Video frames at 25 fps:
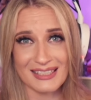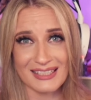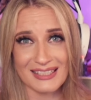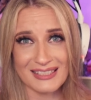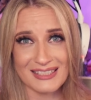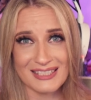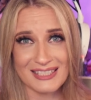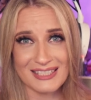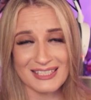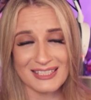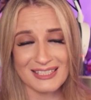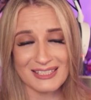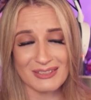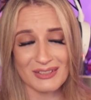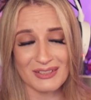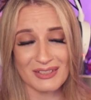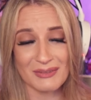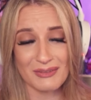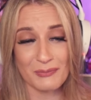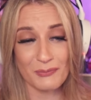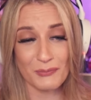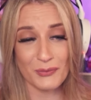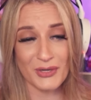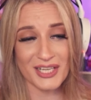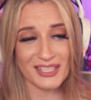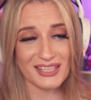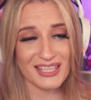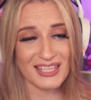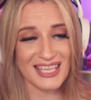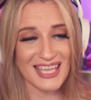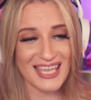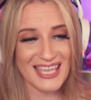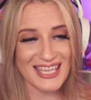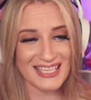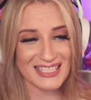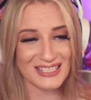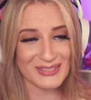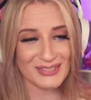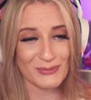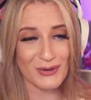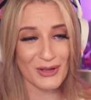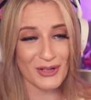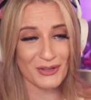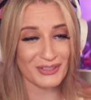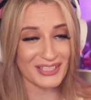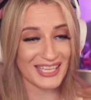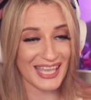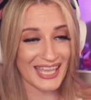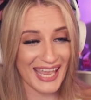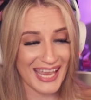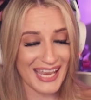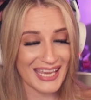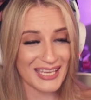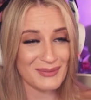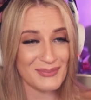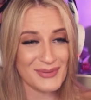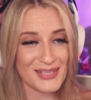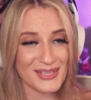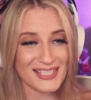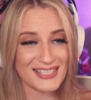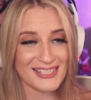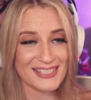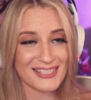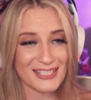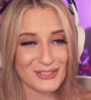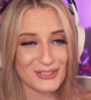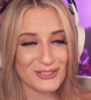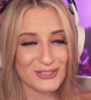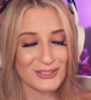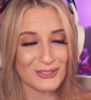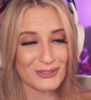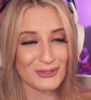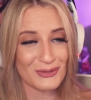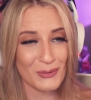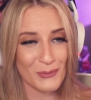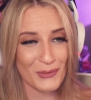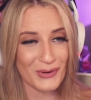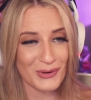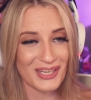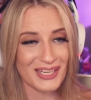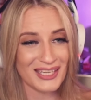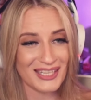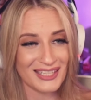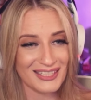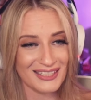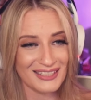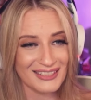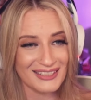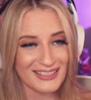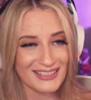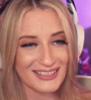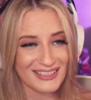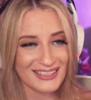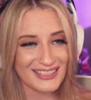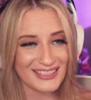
it's it really is while can be such an annoying